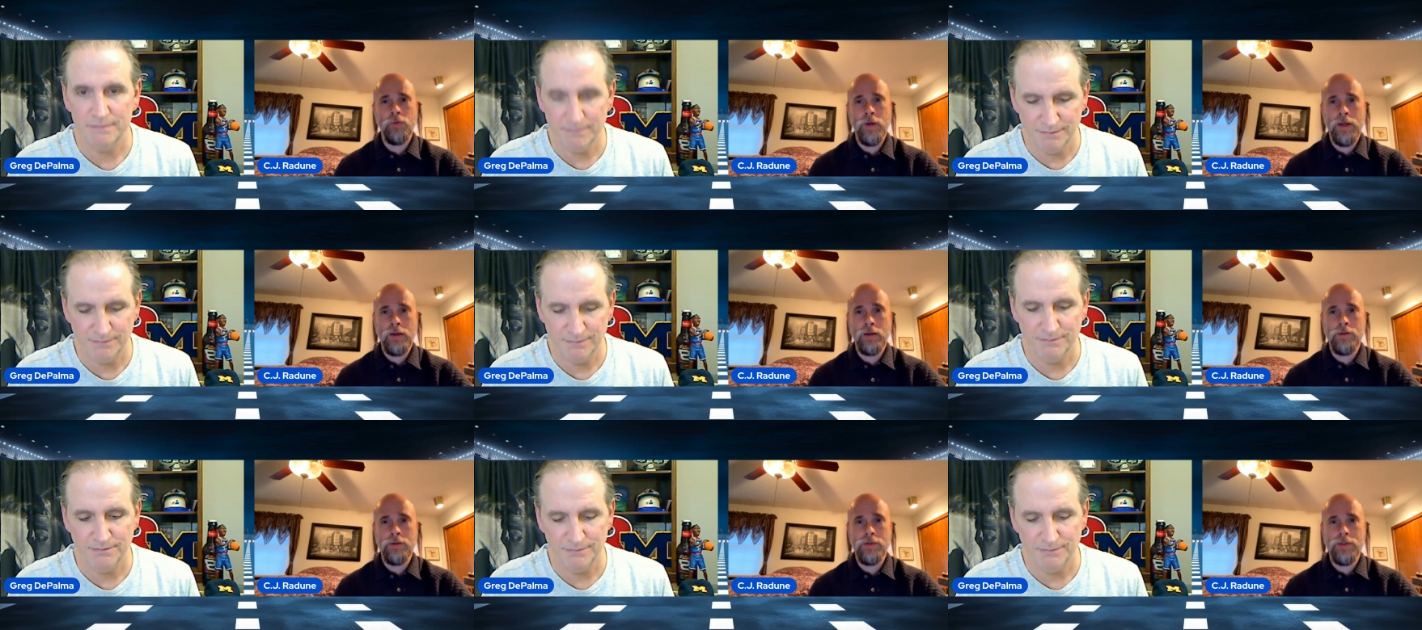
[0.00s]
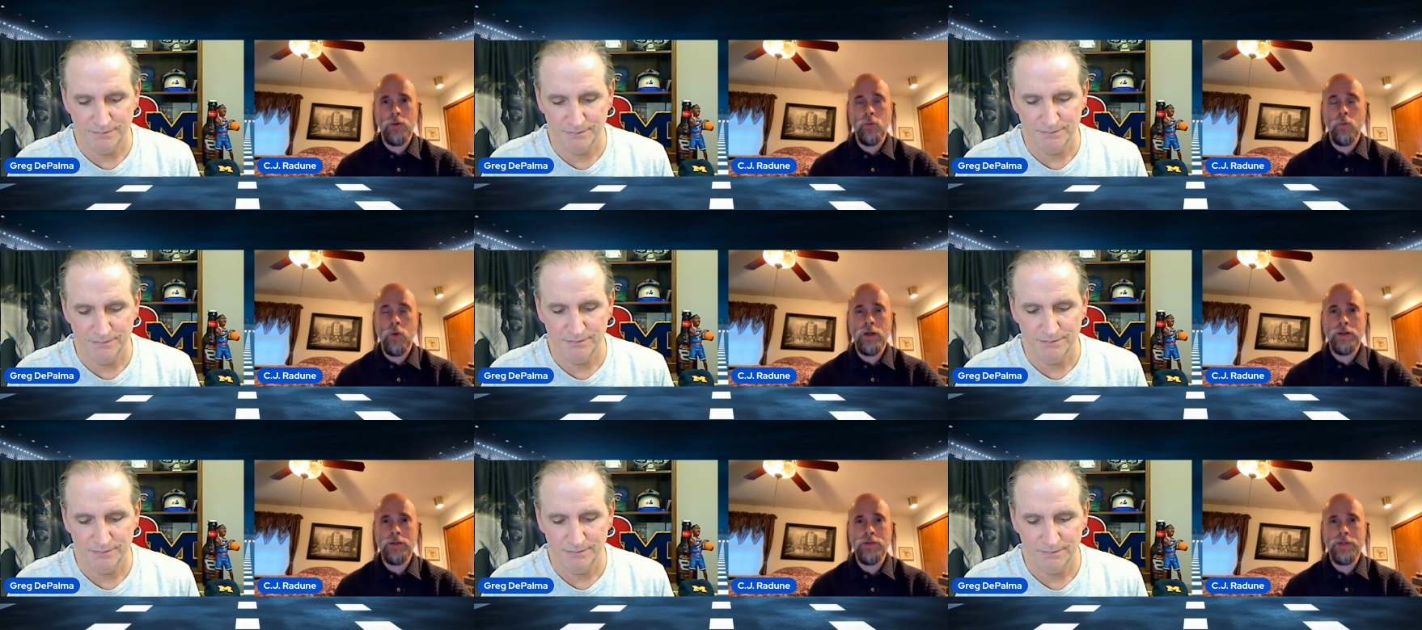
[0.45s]
Speaker 1: fans
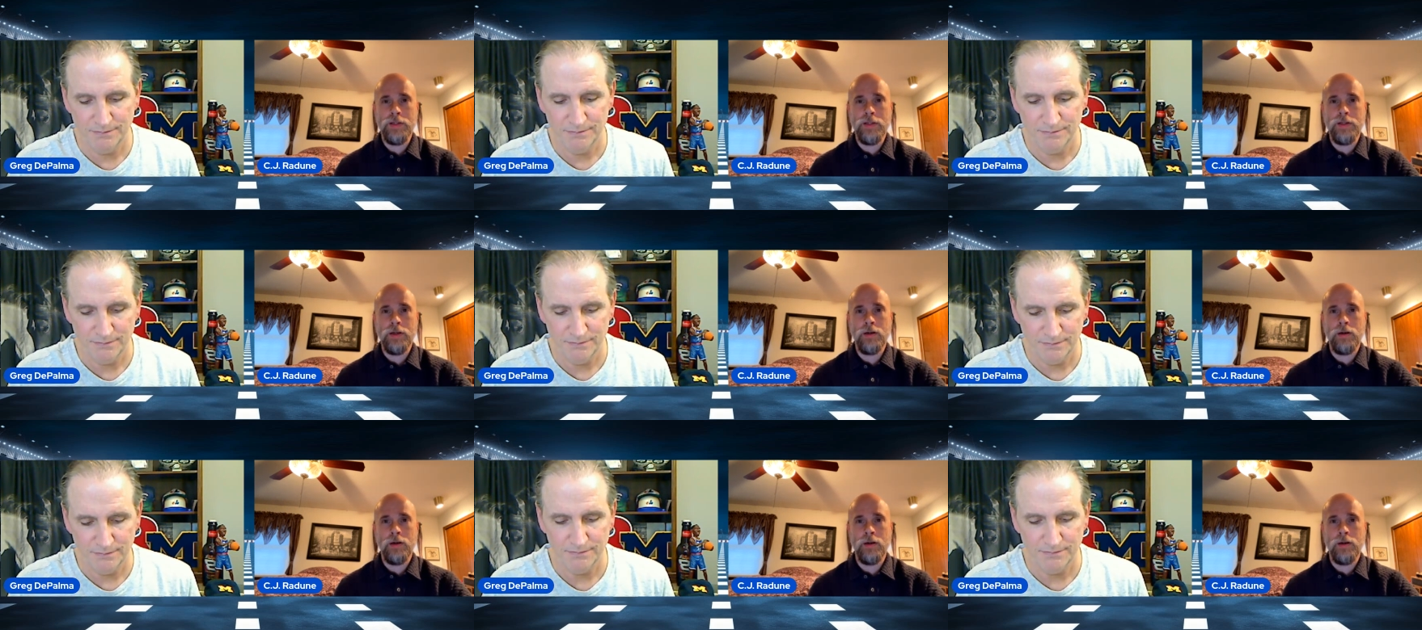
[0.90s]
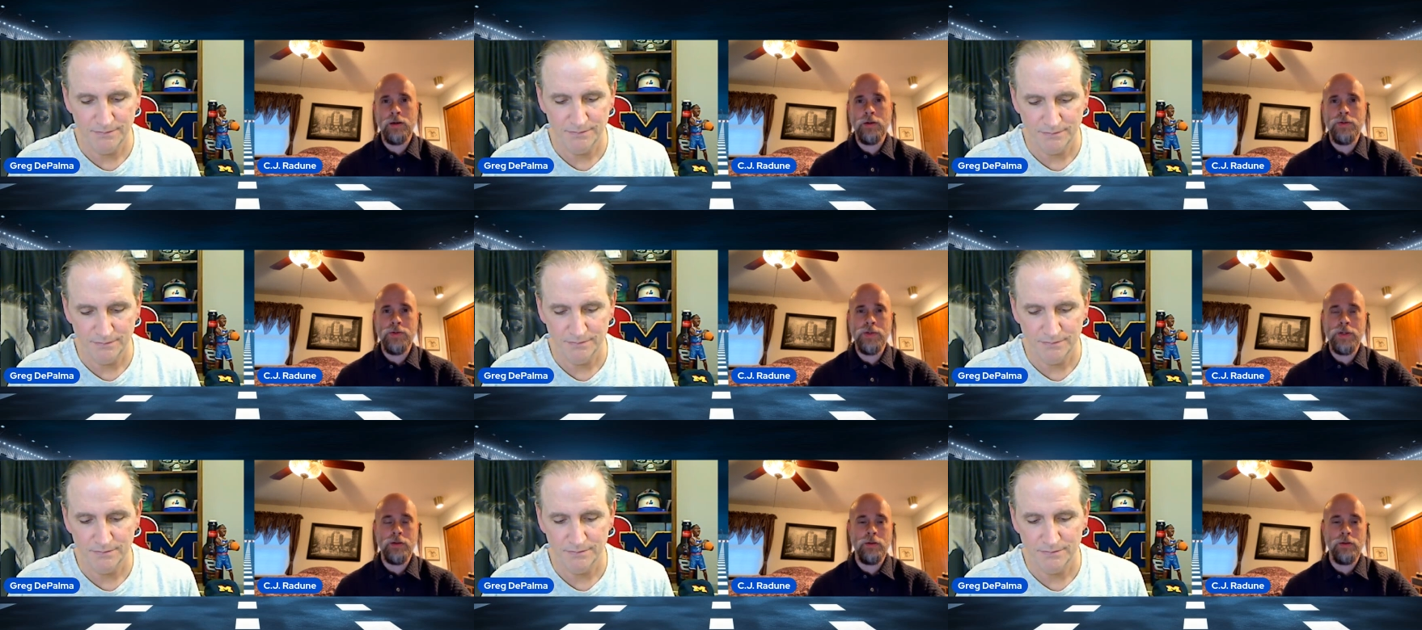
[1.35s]
that want to see the
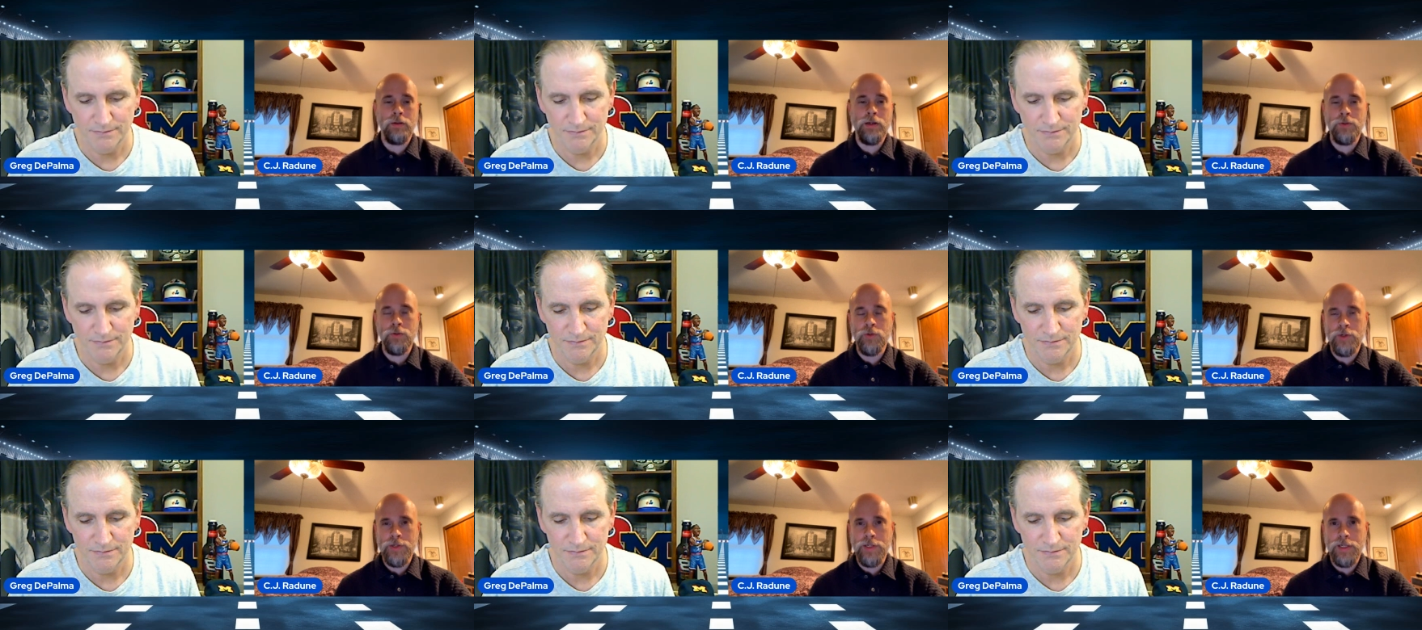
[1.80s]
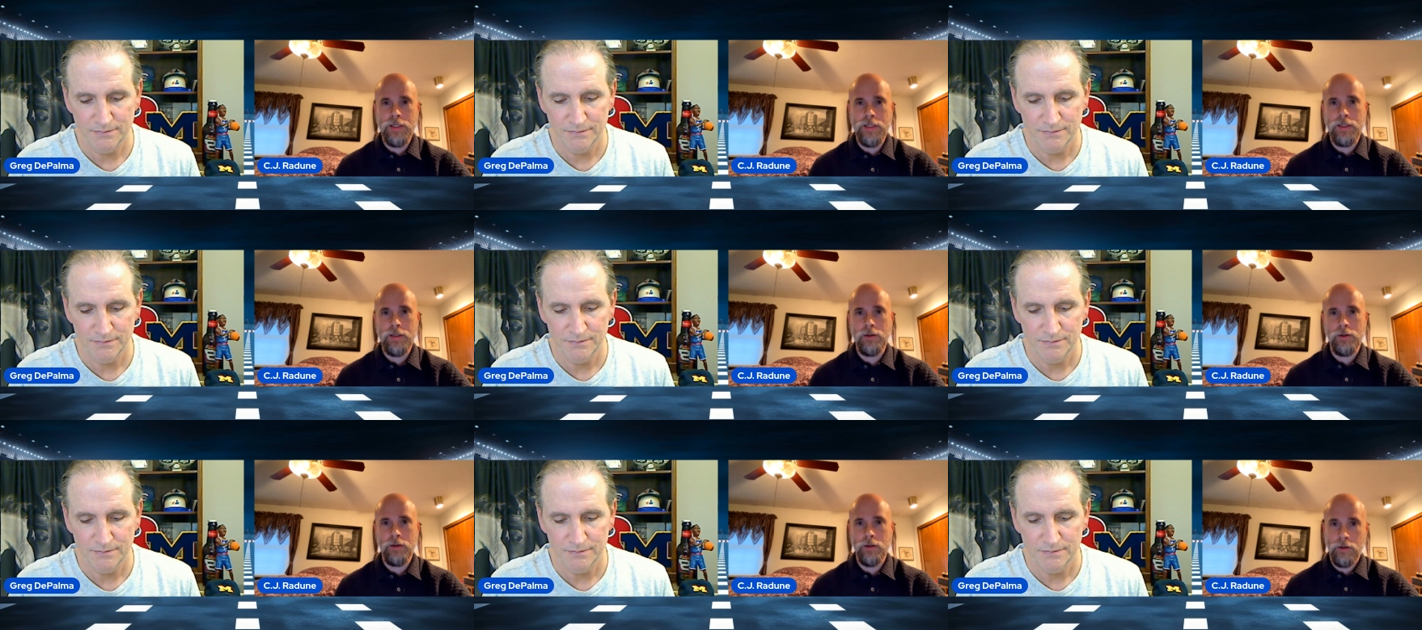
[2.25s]
cars and are
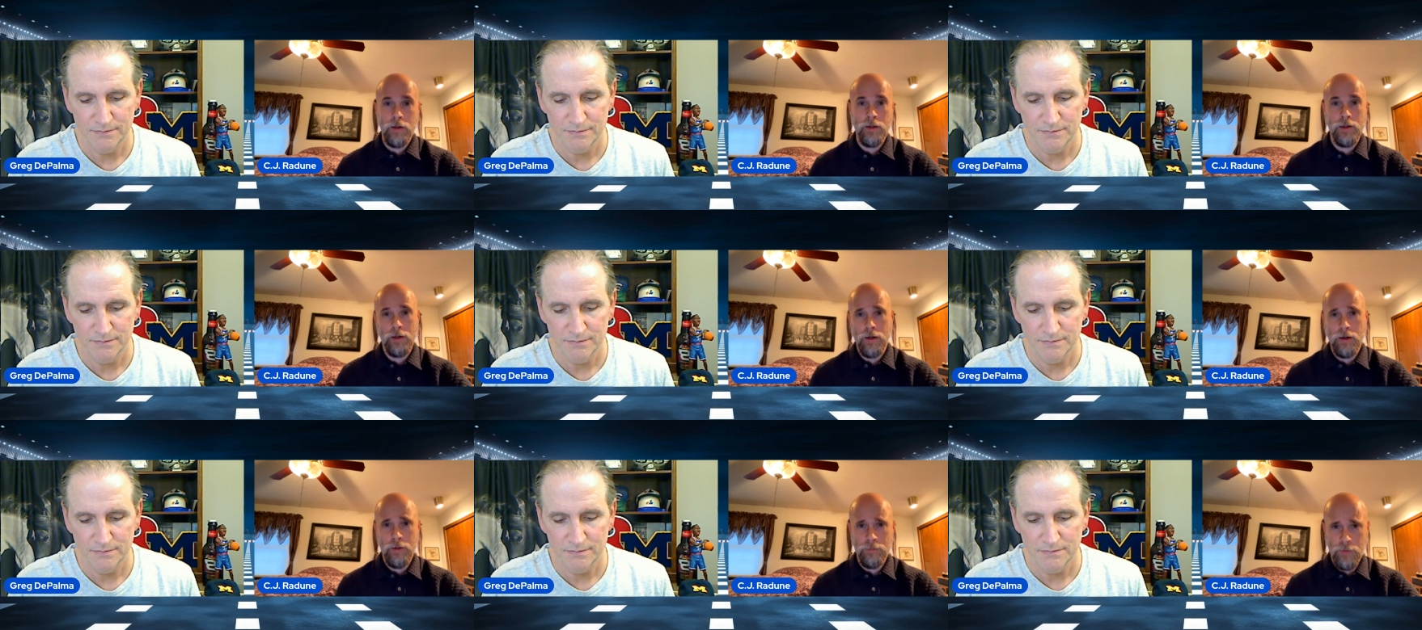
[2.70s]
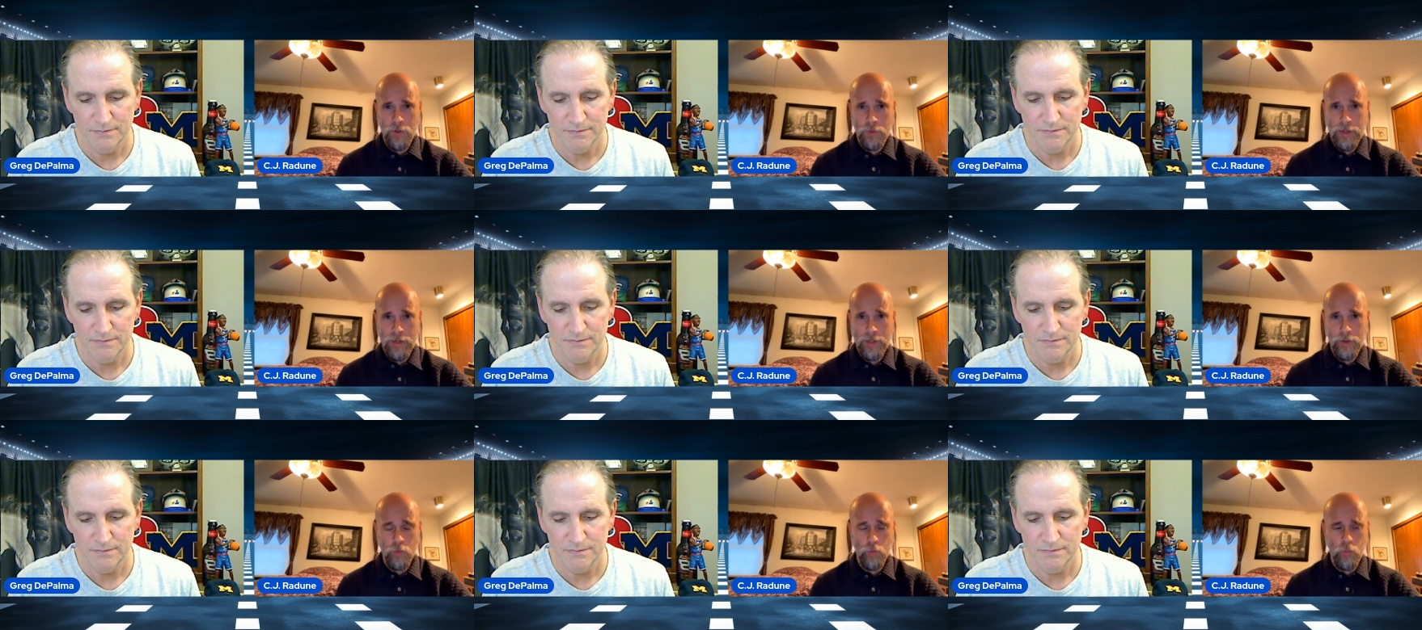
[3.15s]
interested in it are going to come
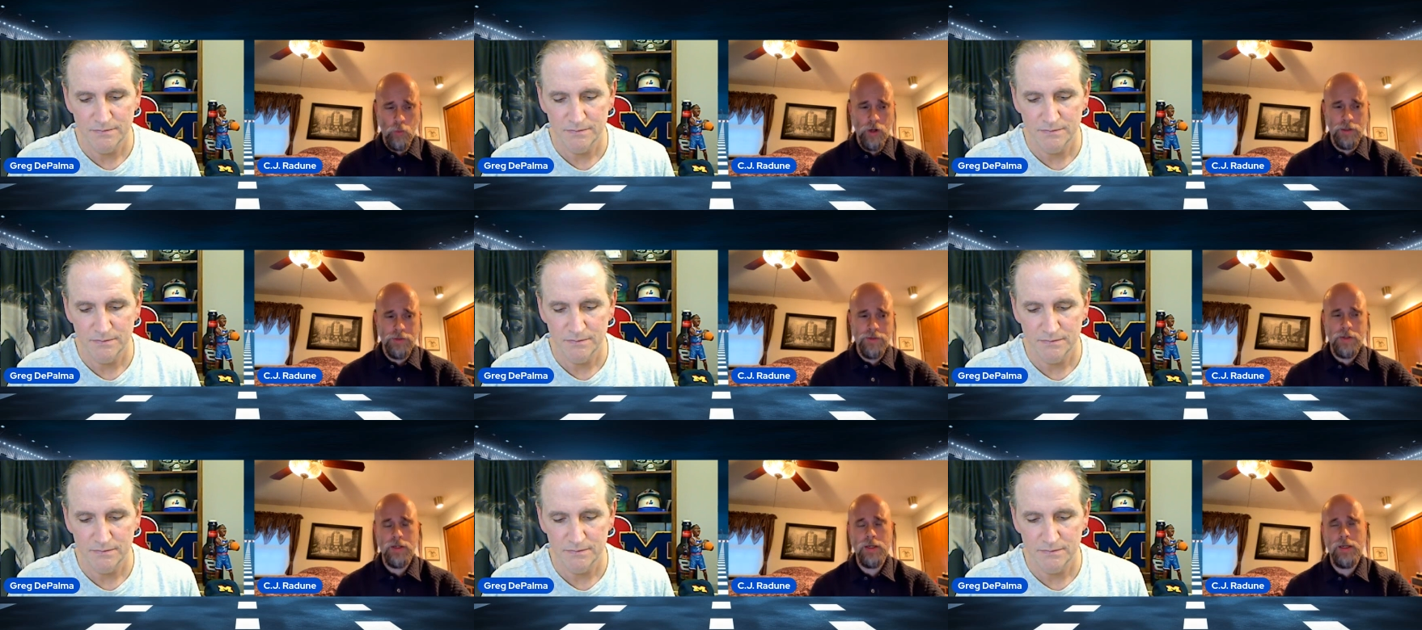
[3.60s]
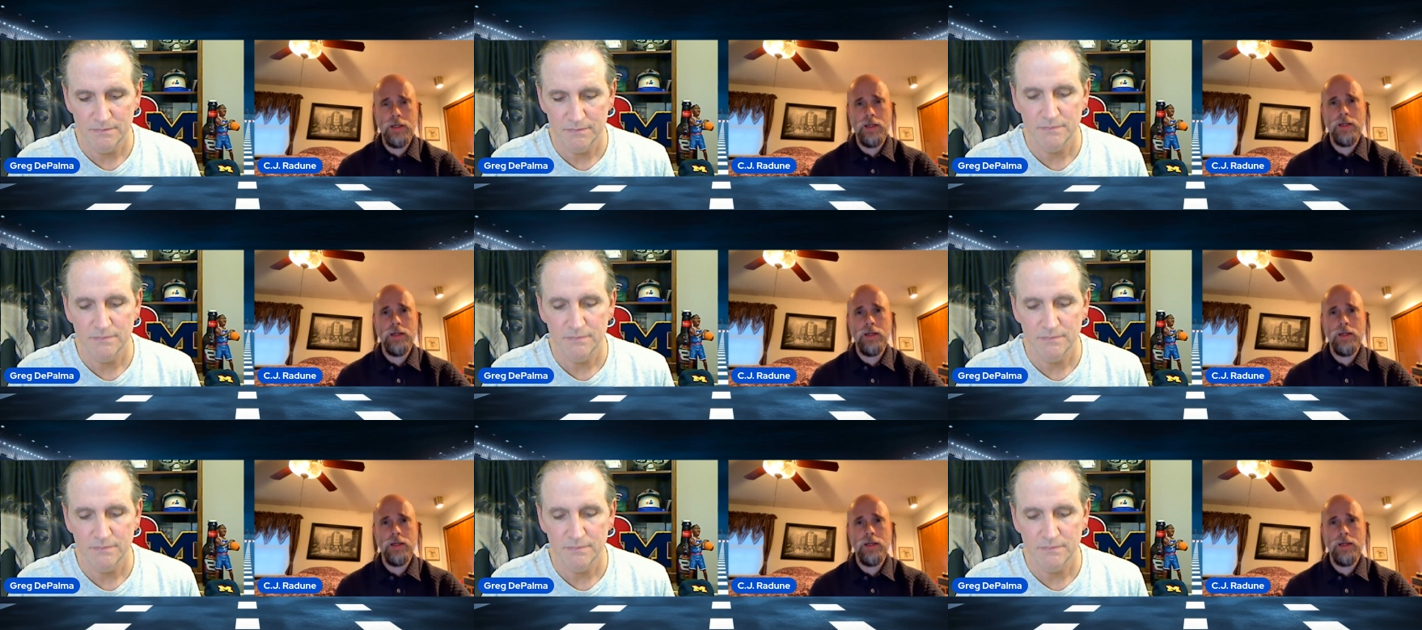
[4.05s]
no matter what.